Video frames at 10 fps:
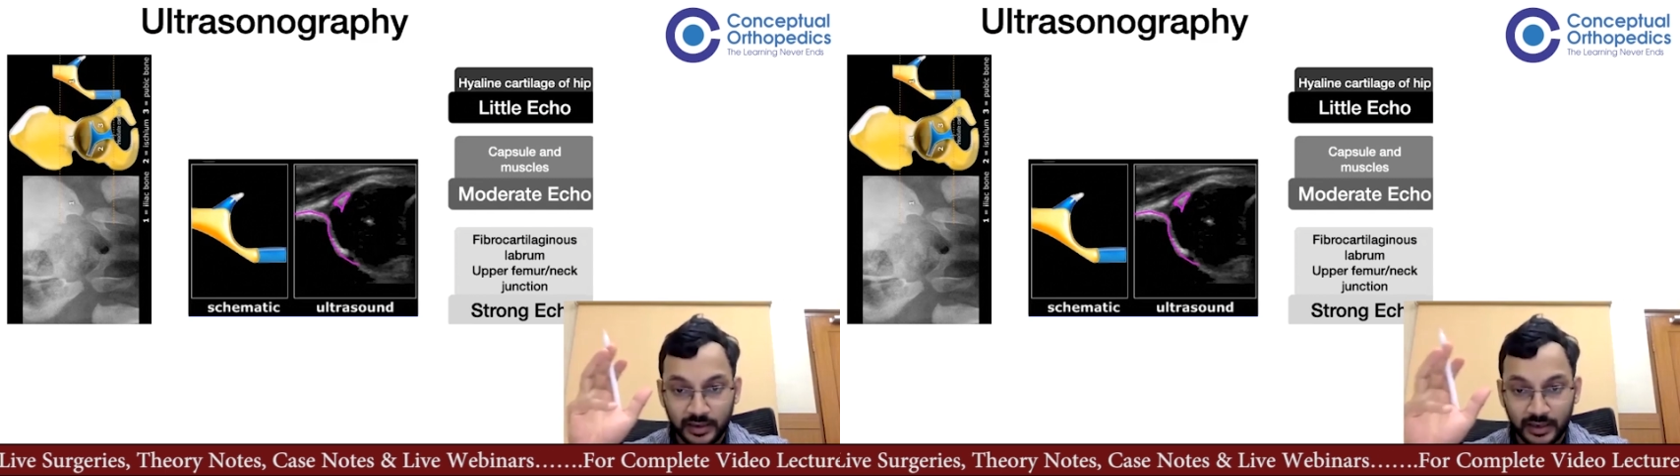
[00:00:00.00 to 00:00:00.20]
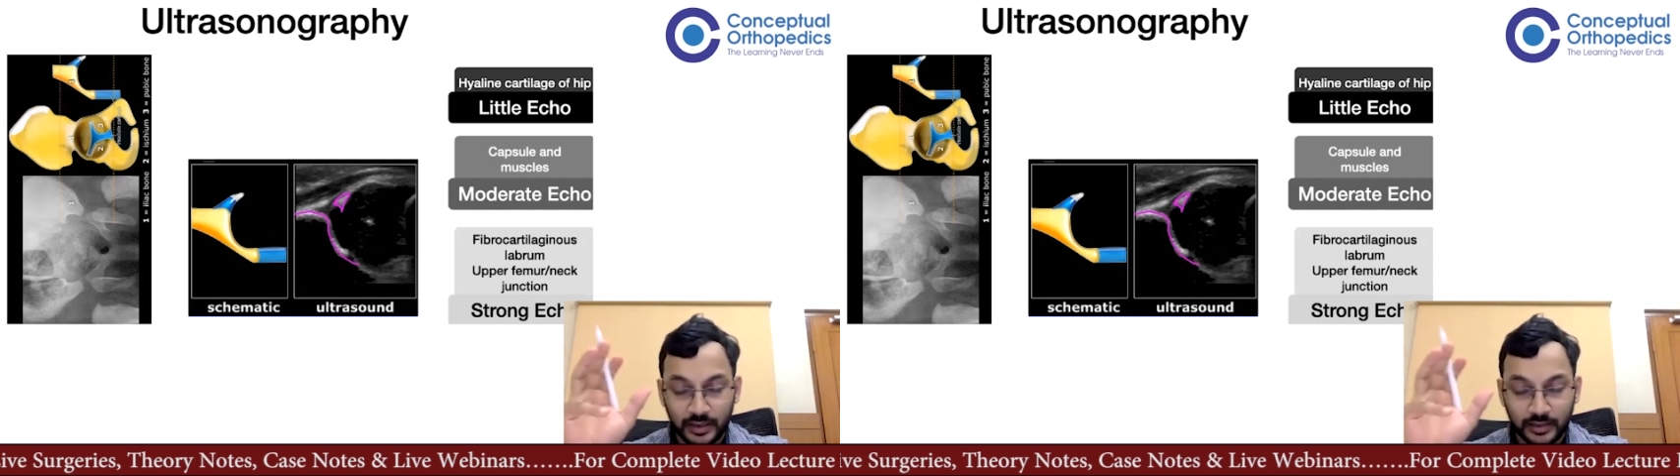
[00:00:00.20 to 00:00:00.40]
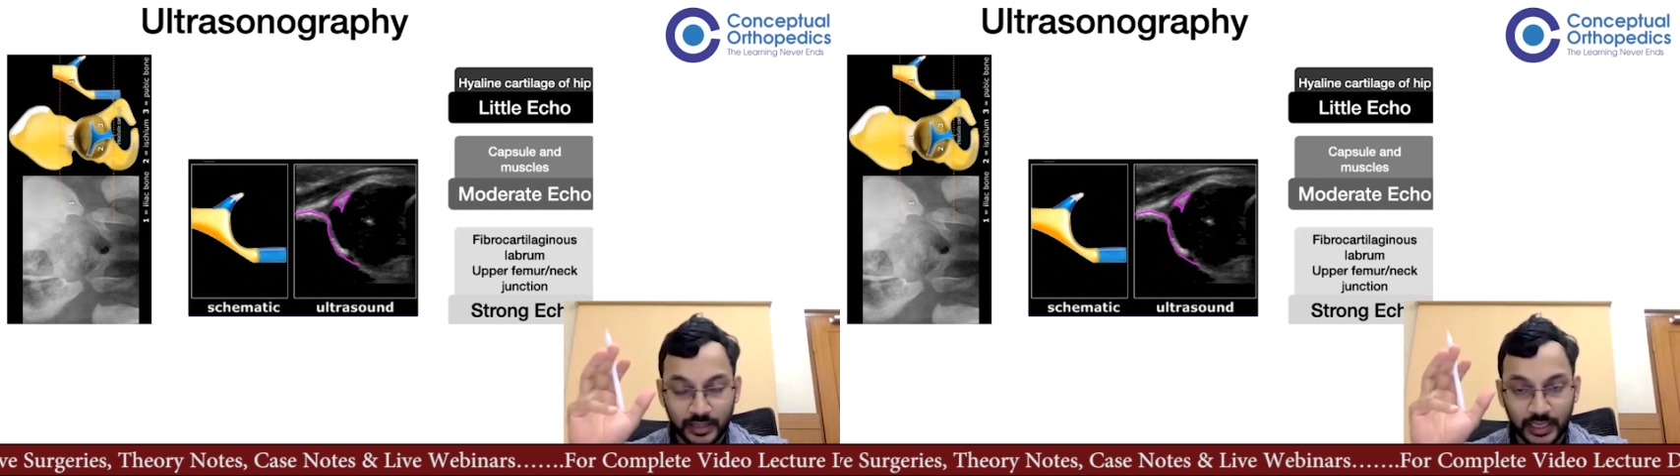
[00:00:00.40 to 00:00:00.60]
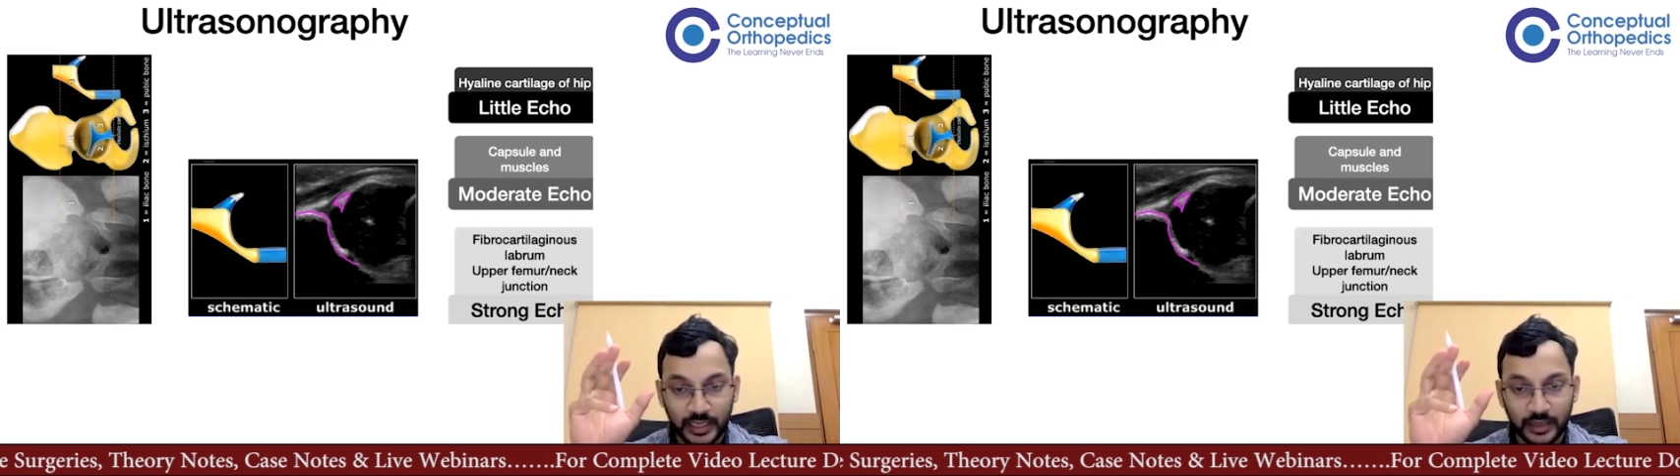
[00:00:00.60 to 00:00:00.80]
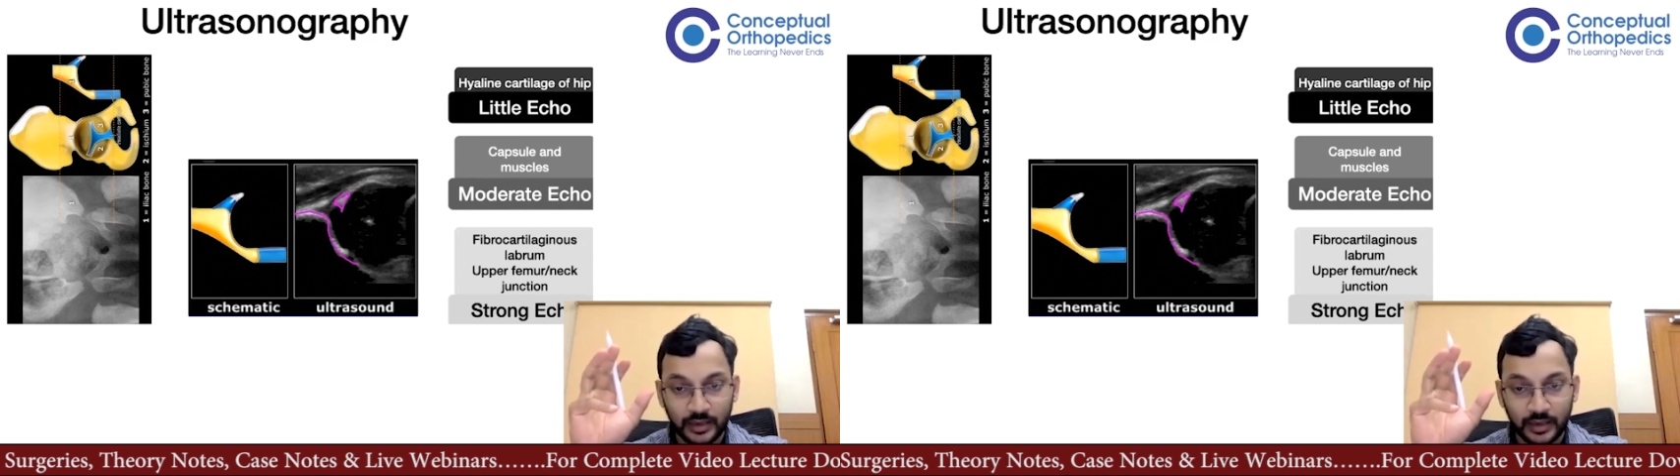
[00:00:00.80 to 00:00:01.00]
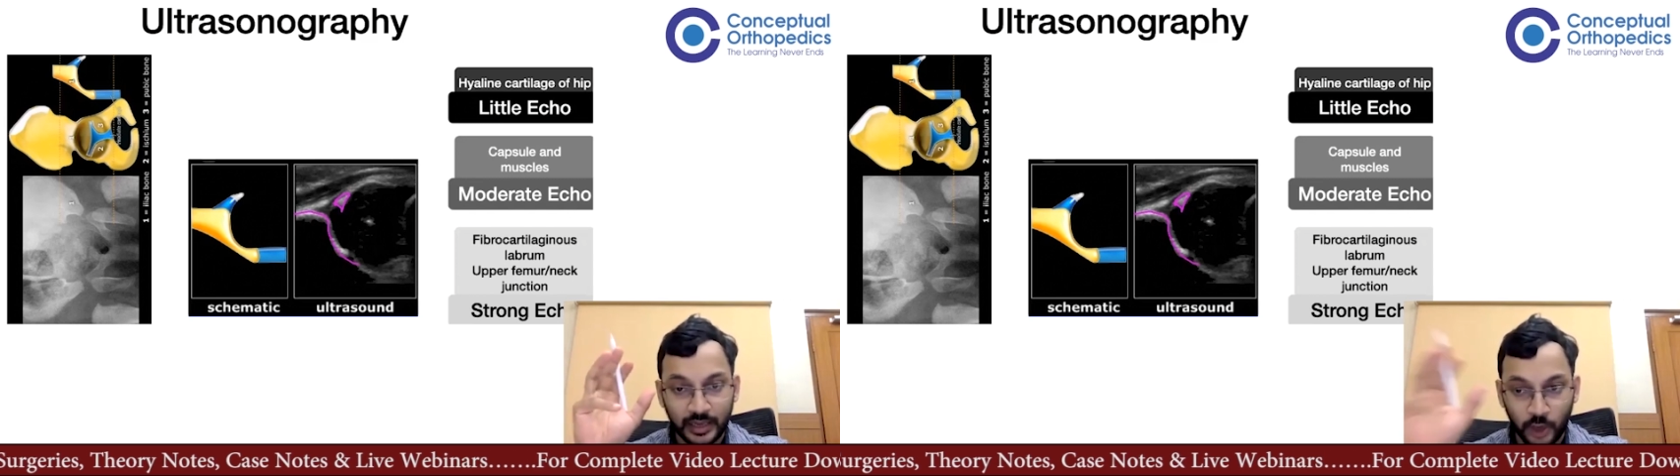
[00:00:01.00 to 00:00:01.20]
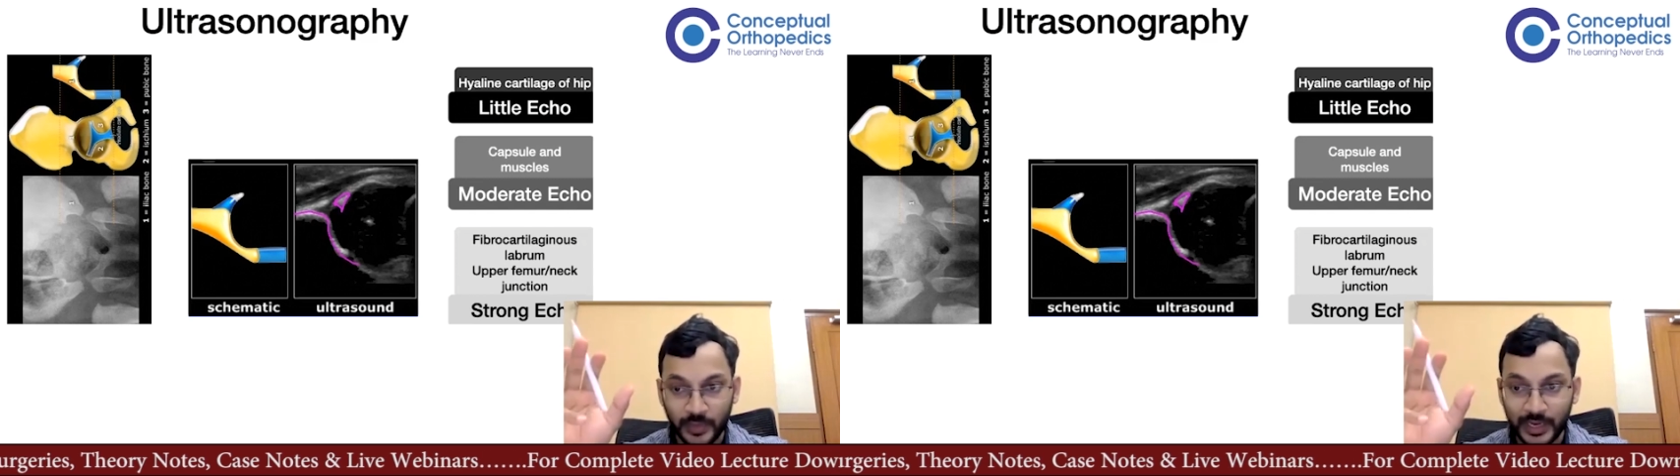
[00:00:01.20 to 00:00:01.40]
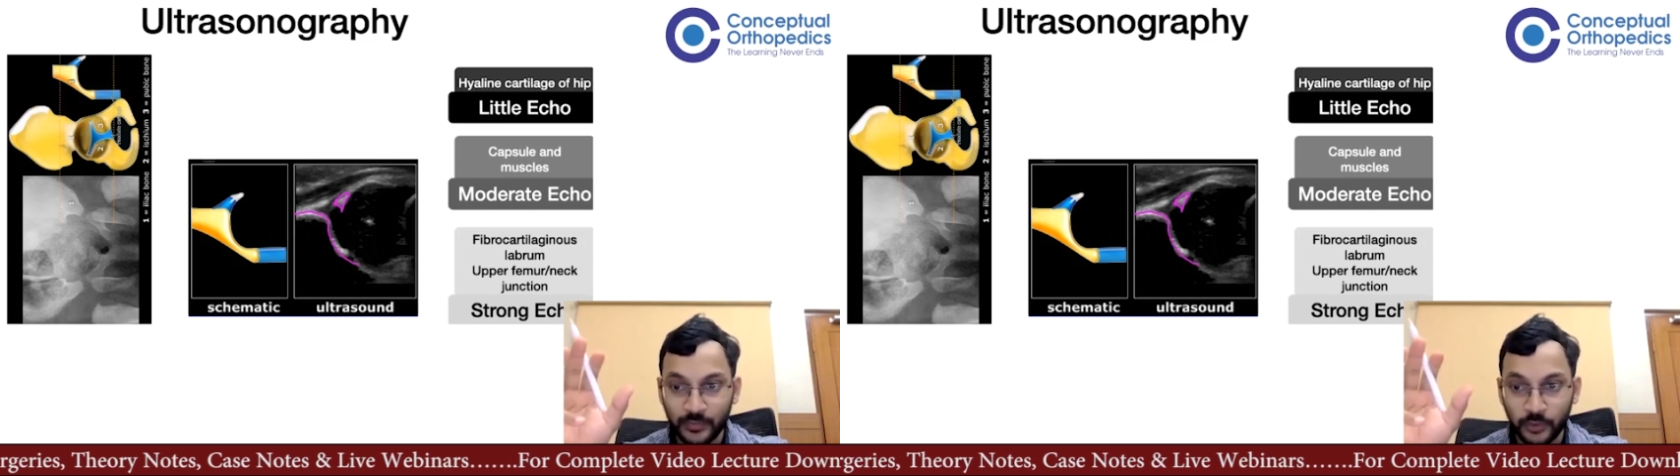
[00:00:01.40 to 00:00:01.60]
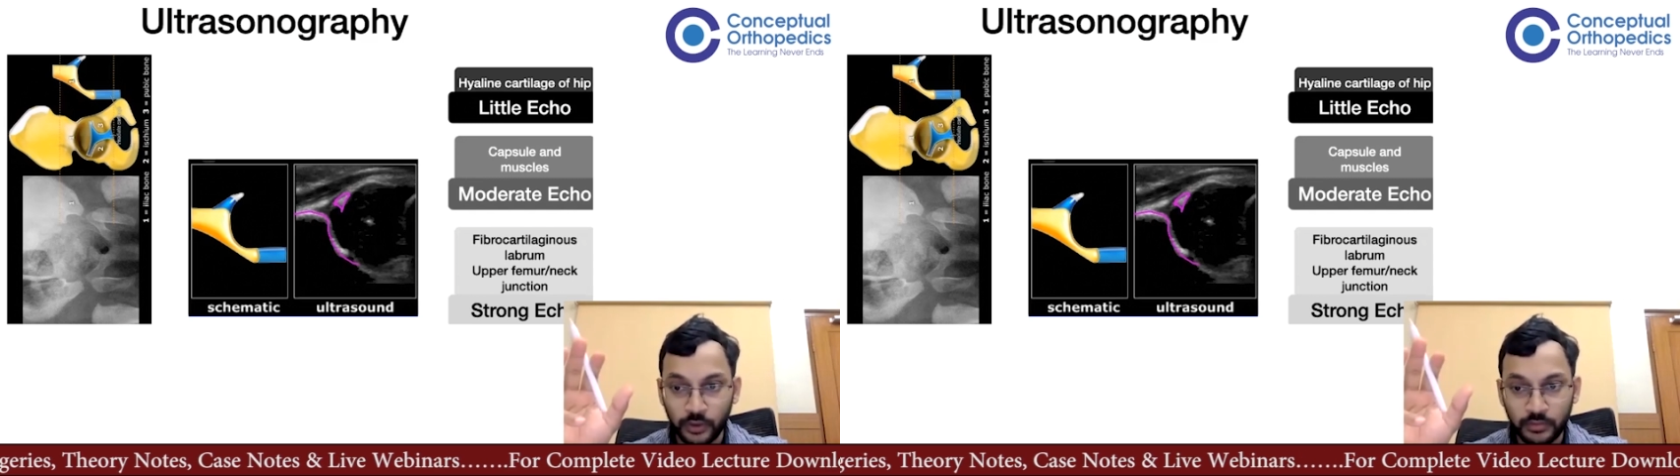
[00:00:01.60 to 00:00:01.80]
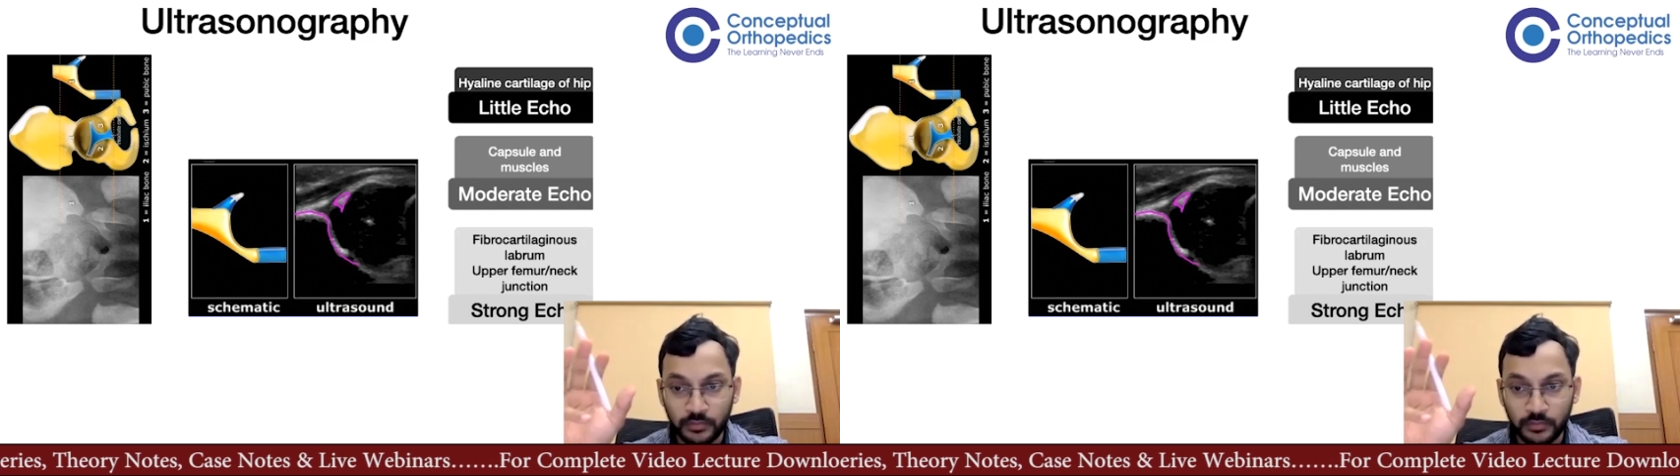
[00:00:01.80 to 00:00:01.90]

innominate bone,